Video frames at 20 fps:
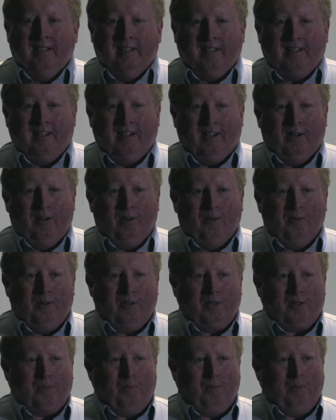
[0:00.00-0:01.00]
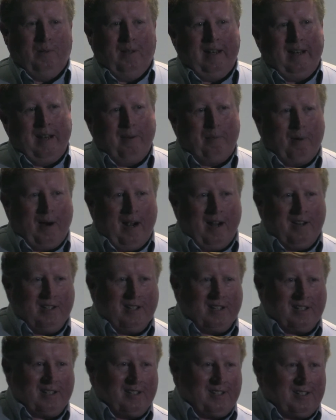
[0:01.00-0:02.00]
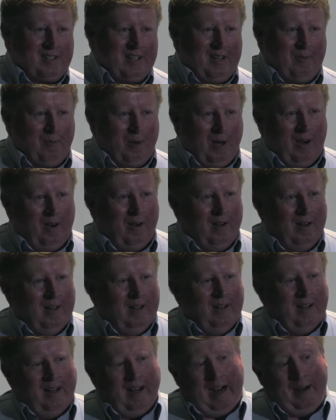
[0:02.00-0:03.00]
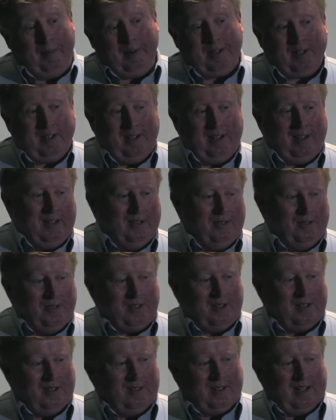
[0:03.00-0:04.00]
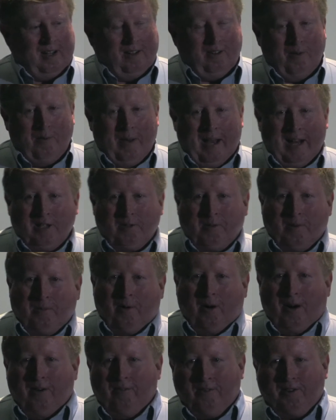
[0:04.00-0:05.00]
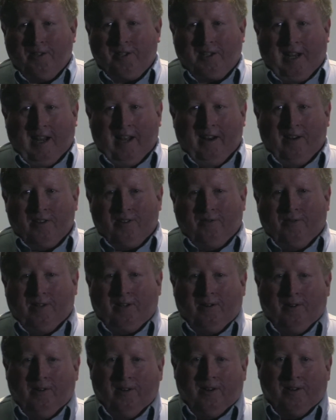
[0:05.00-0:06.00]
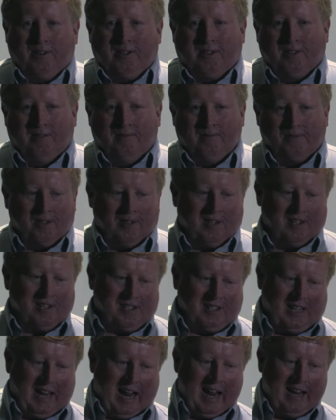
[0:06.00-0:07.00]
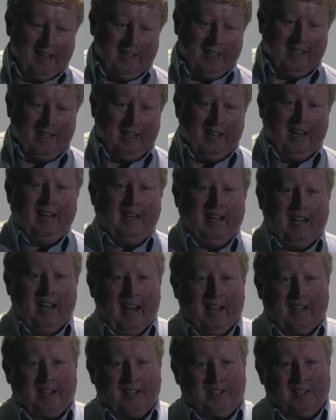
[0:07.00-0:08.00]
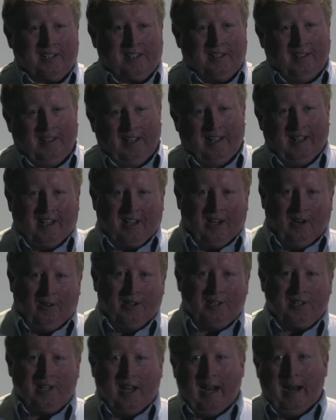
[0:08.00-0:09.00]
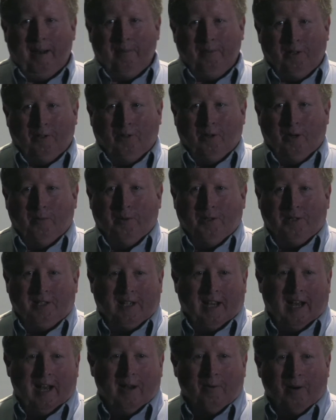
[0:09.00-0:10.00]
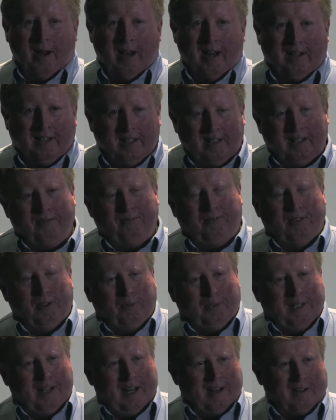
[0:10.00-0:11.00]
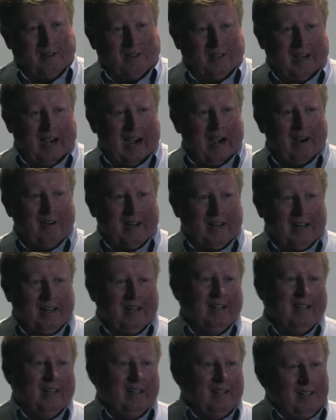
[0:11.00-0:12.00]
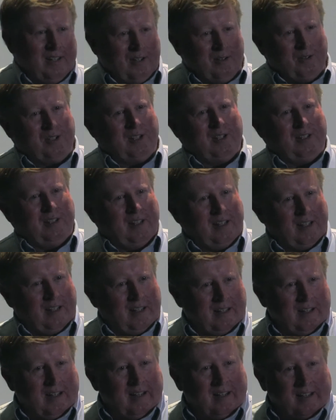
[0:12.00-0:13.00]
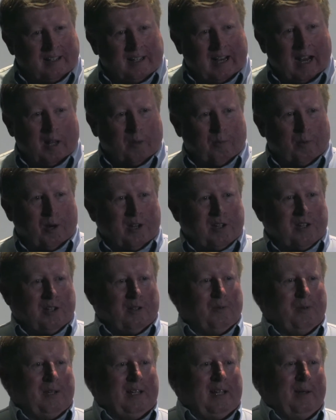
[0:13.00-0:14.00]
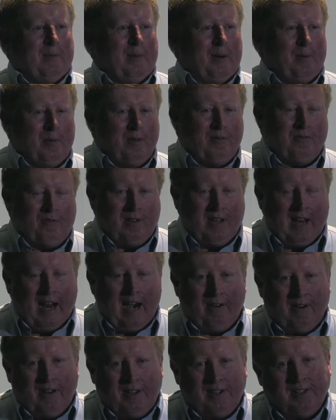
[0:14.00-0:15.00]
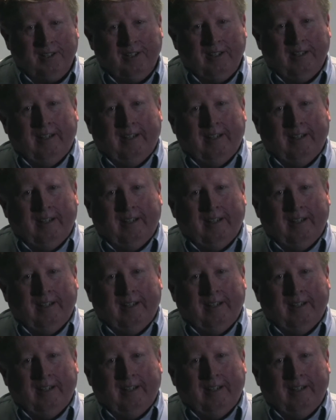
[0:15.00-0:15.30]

You know, there's plenty of projects that said, well, I'm just going to use the color management part for the scanners and recorders. So they scanned it in ADX, and then they color timed the normal DI way, and then they filmed it out on an ARRI using the calibration that we came up with for the ARRIs.